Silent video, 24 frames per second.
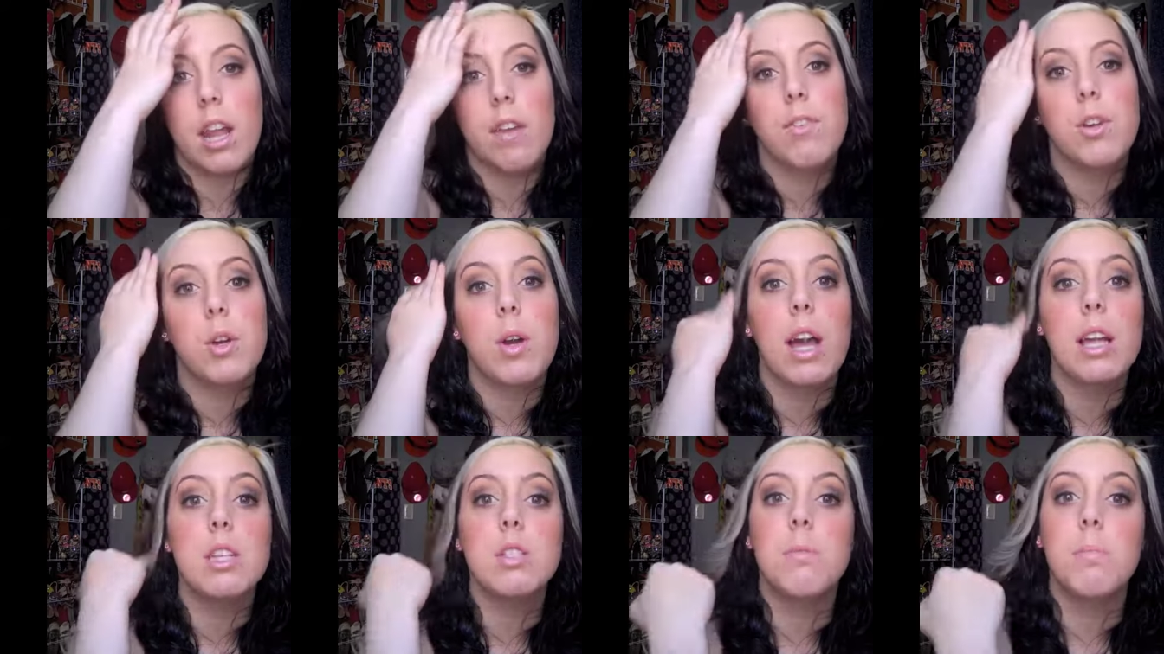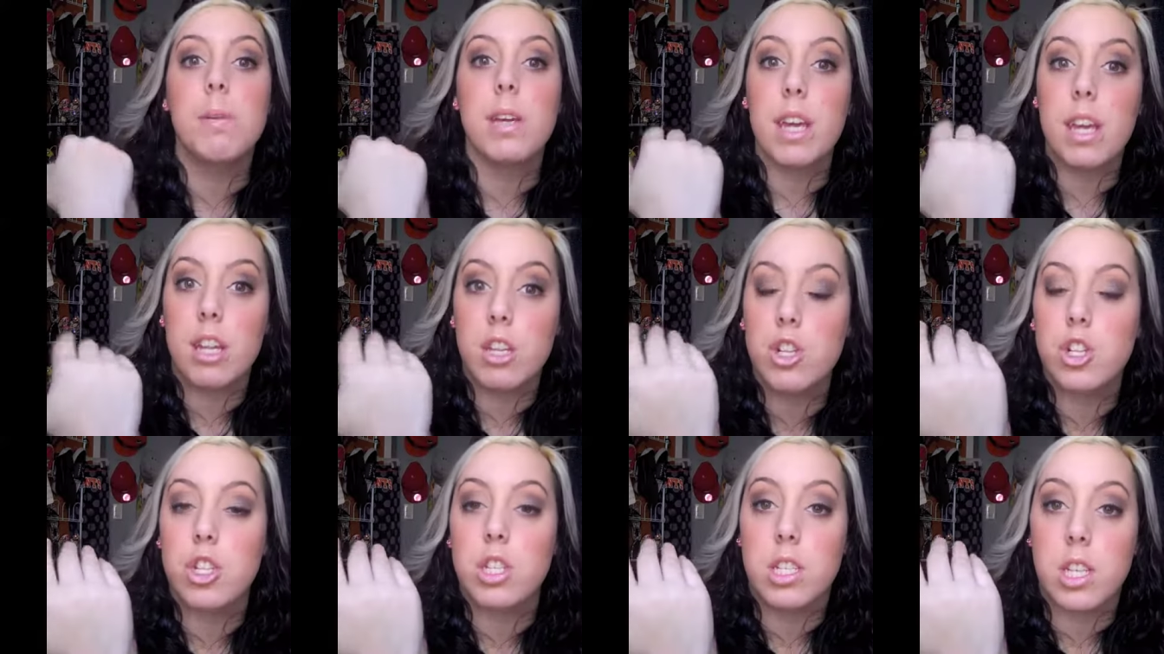If you guys would be
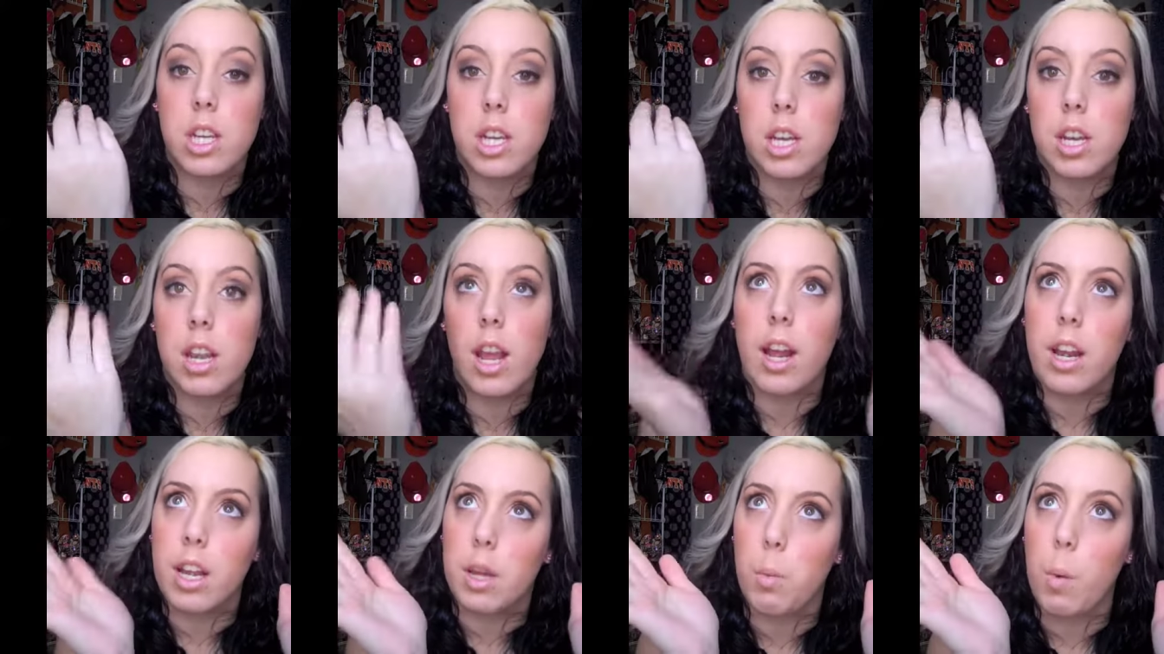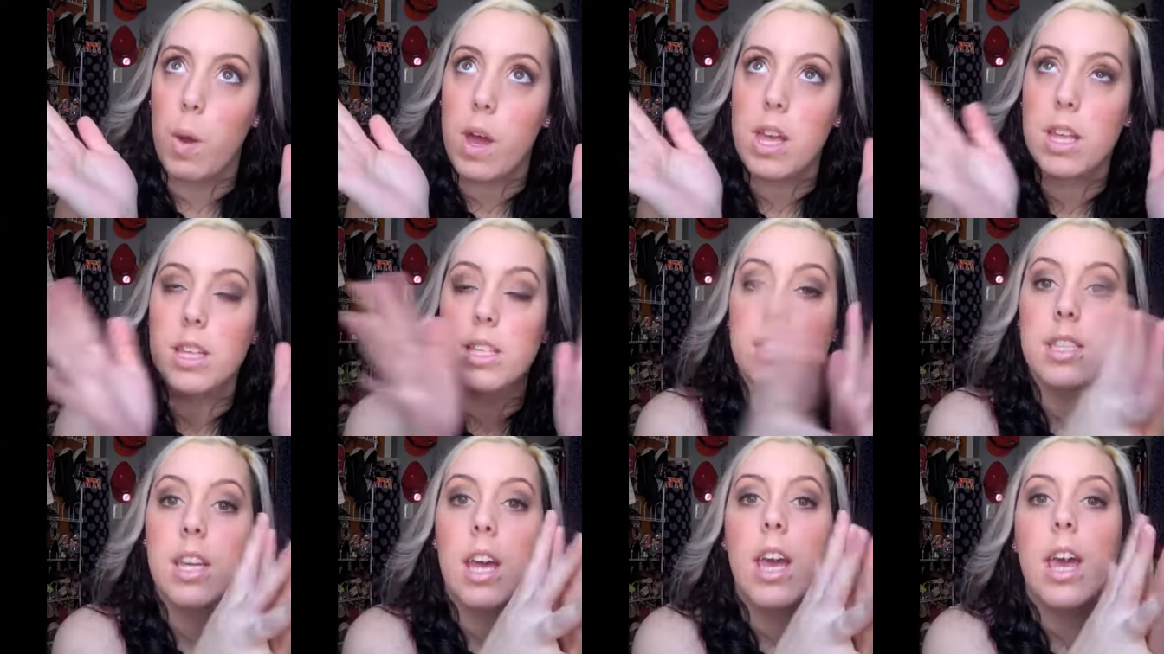interested,
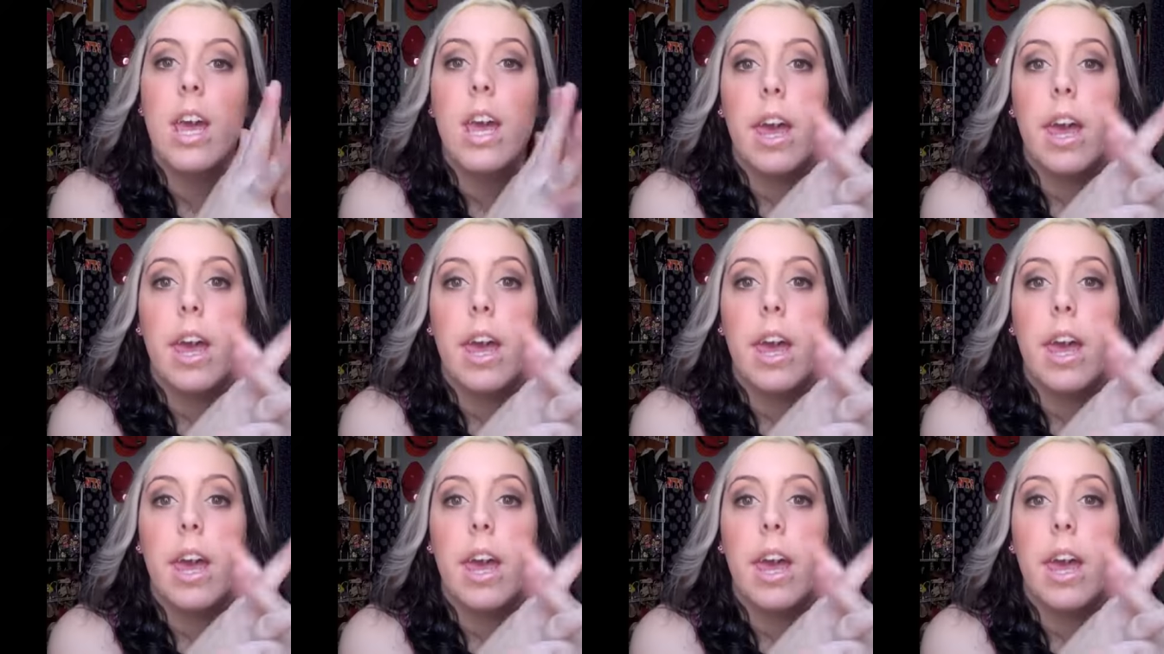anyways,